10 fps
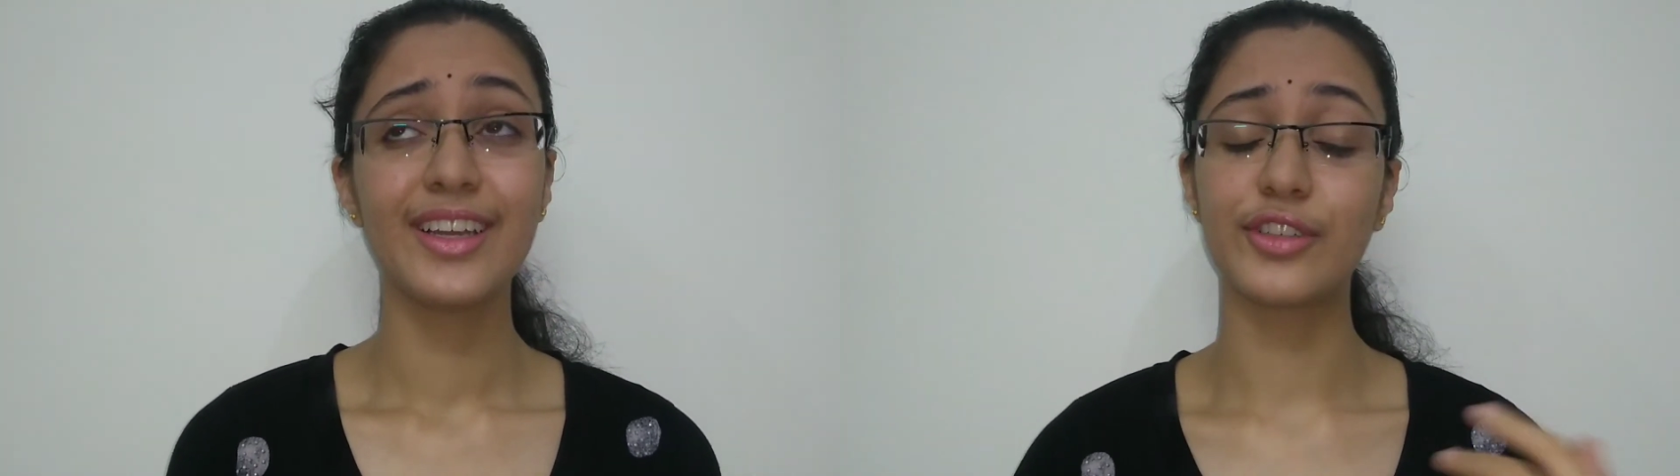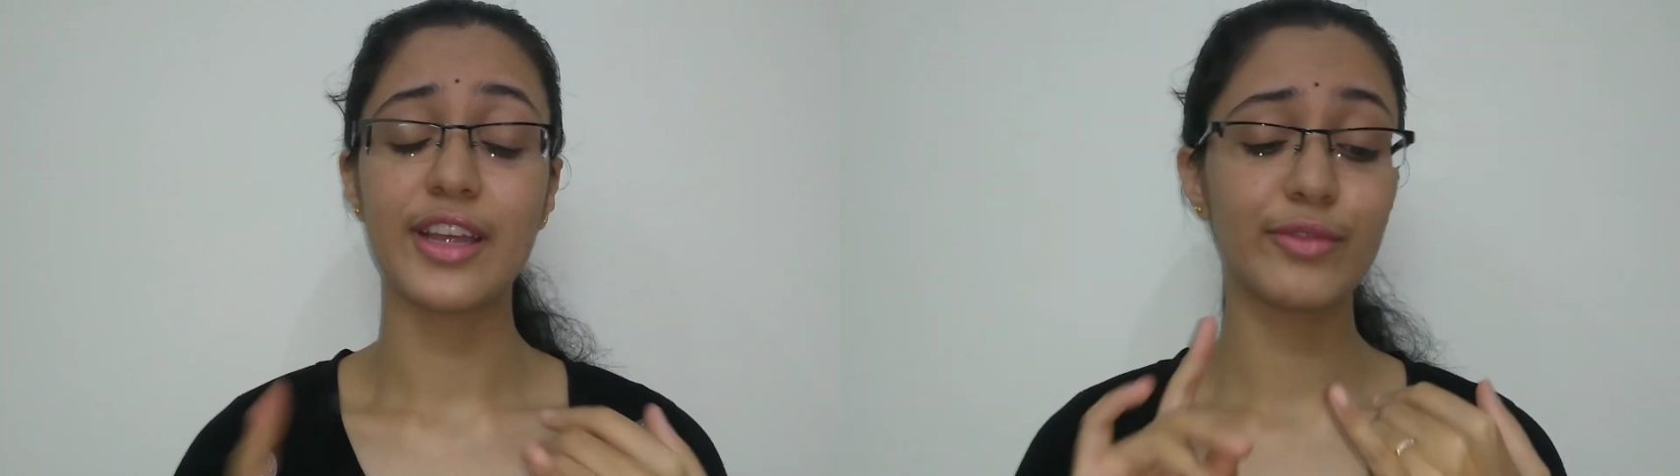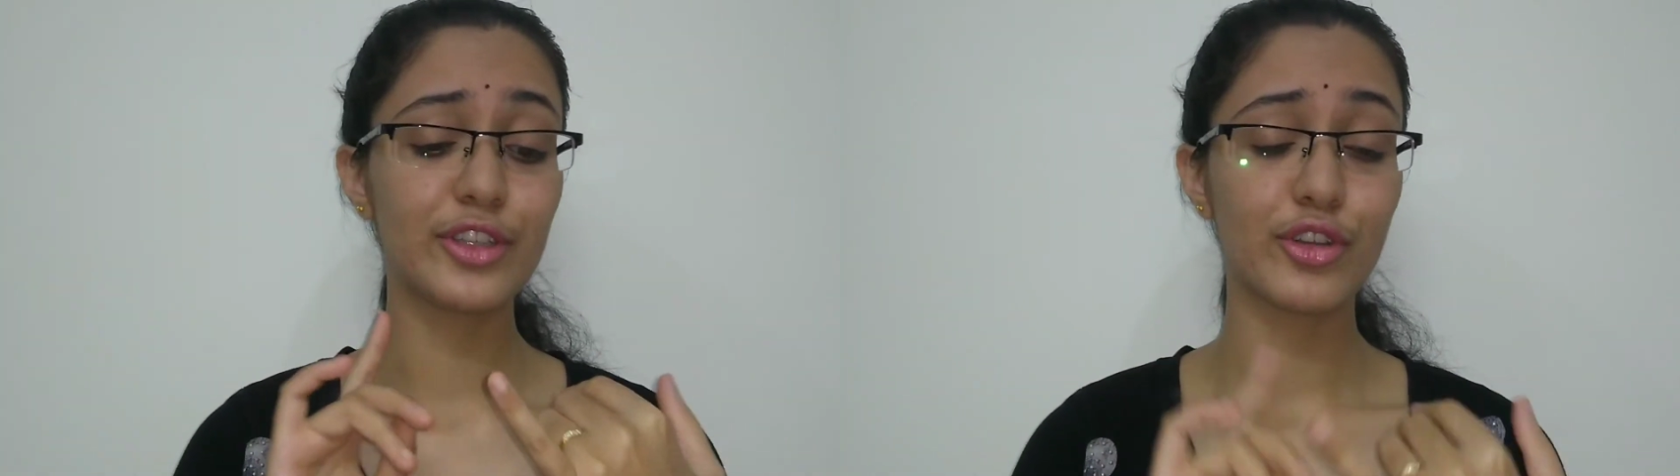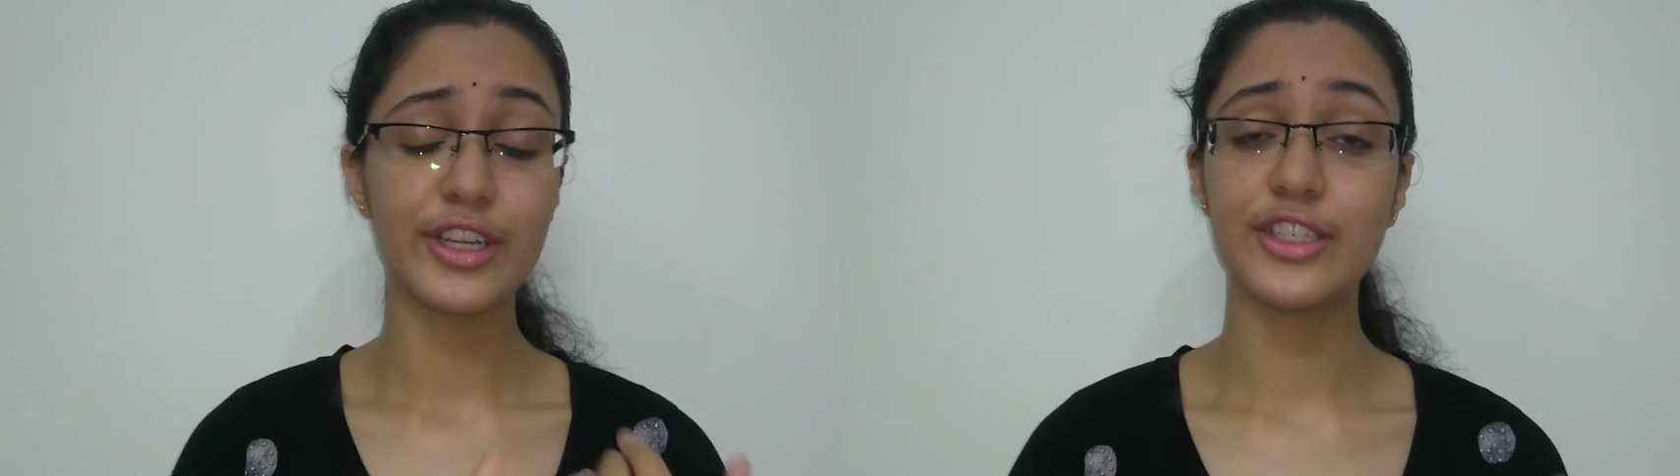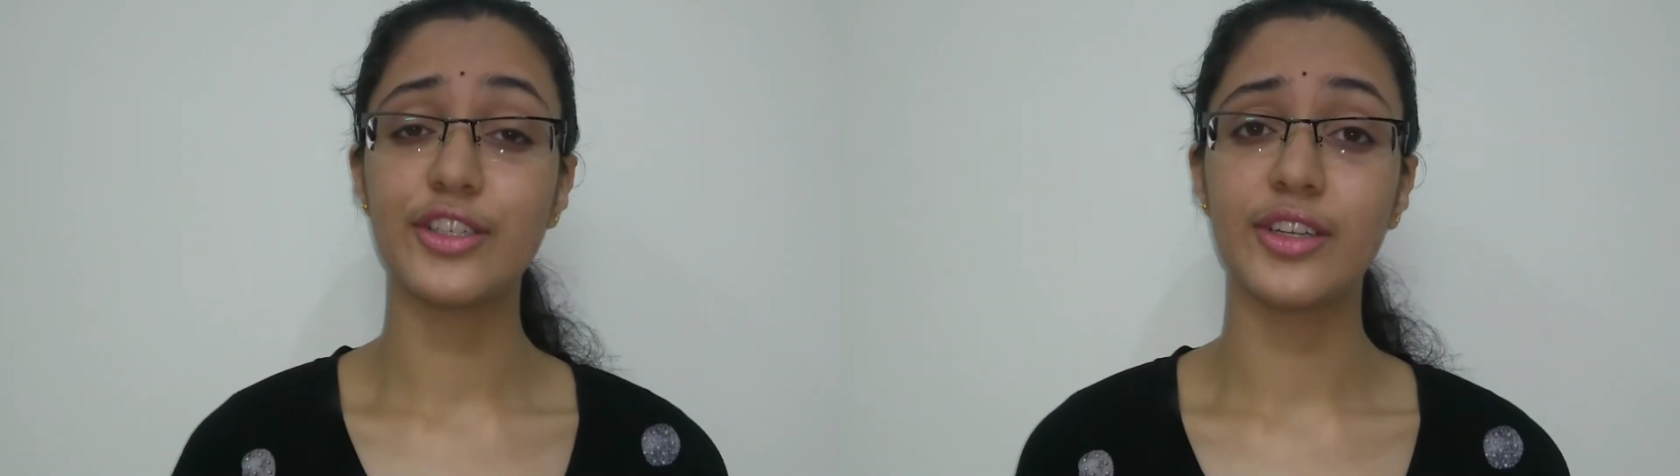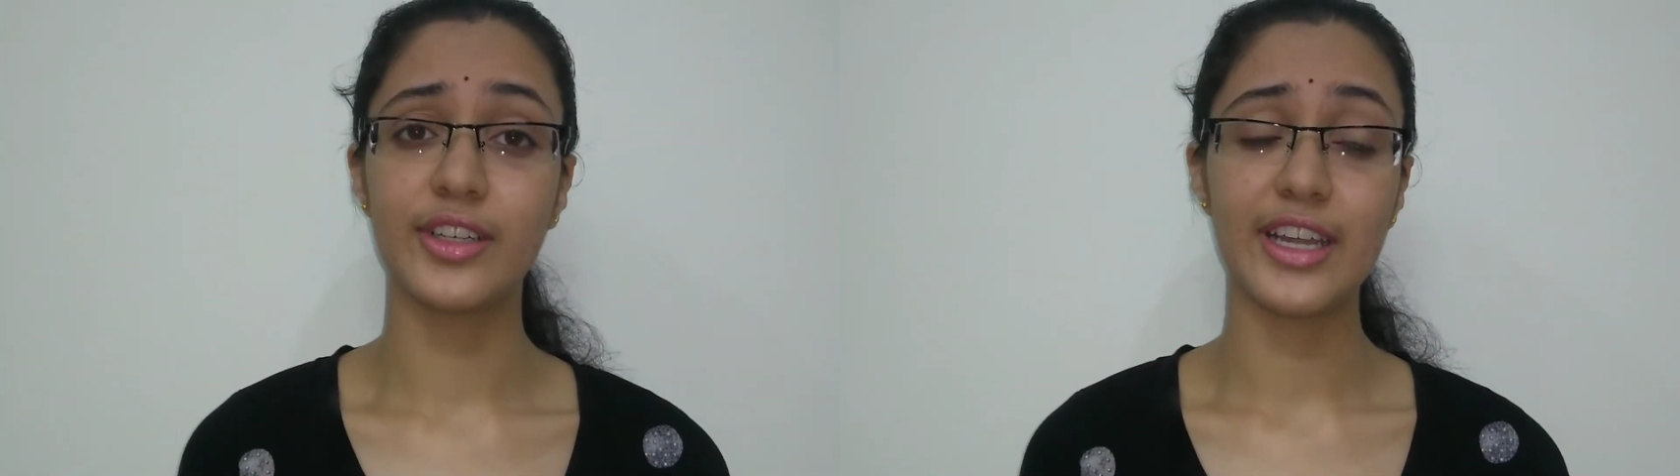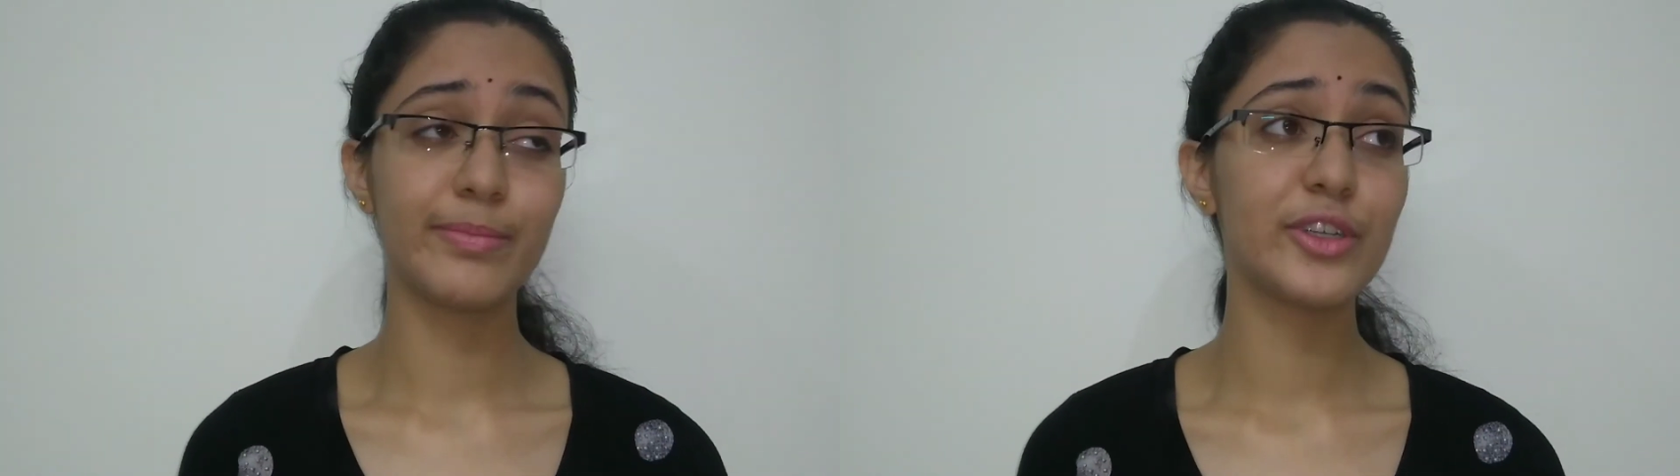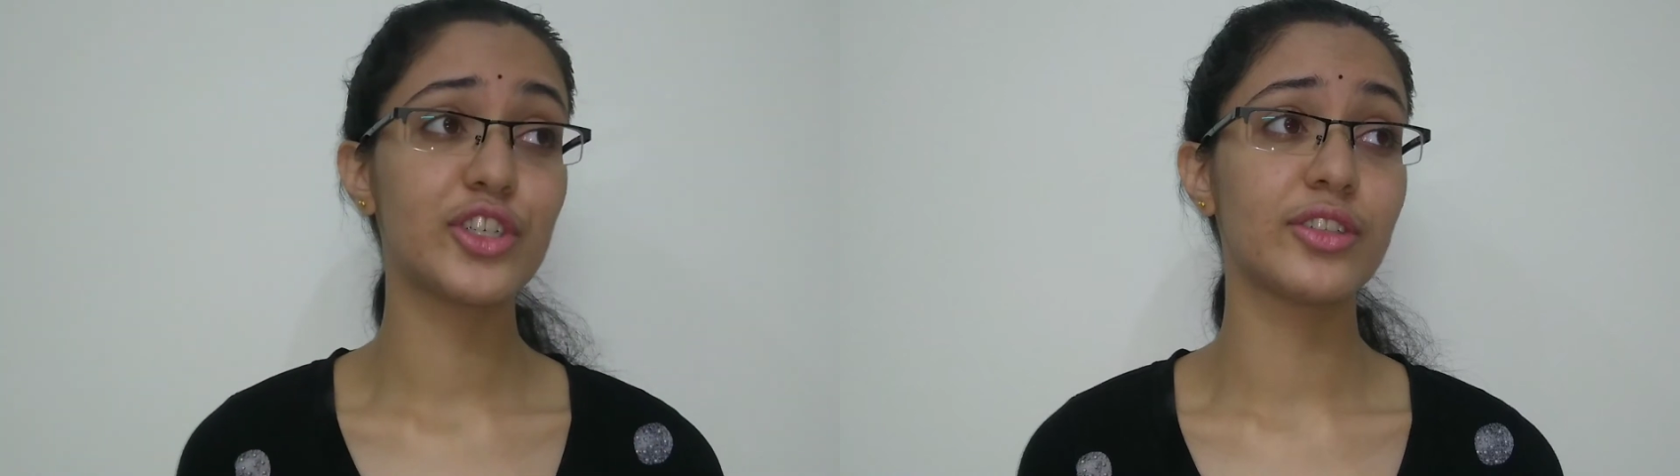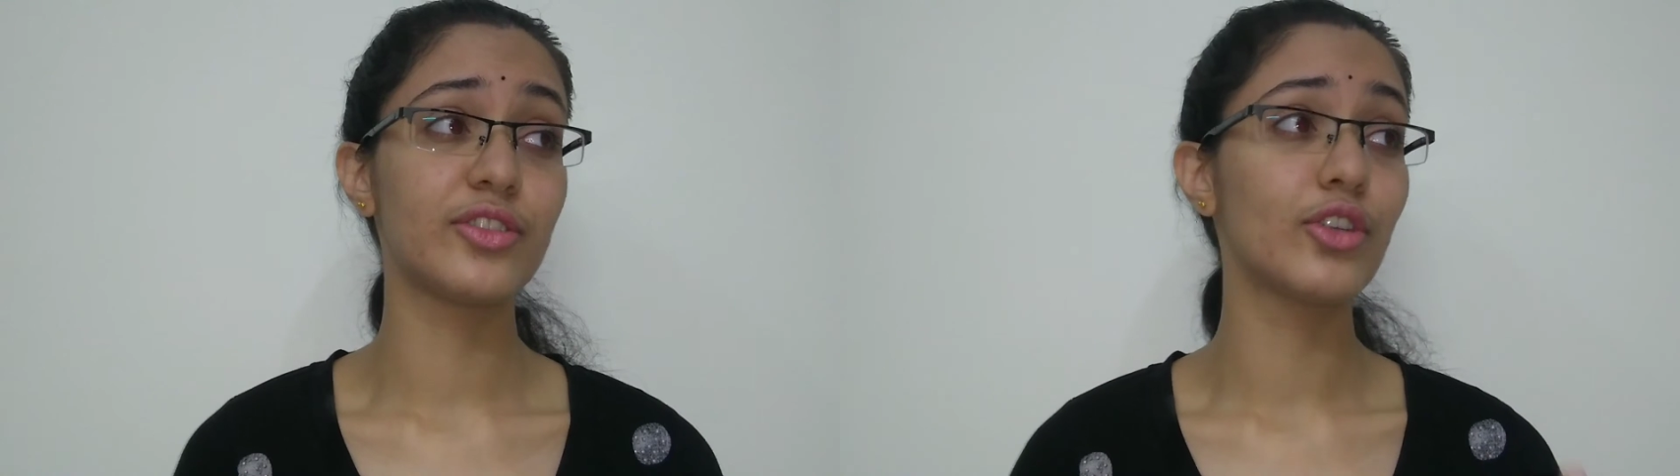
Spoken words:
You're done with your admissions,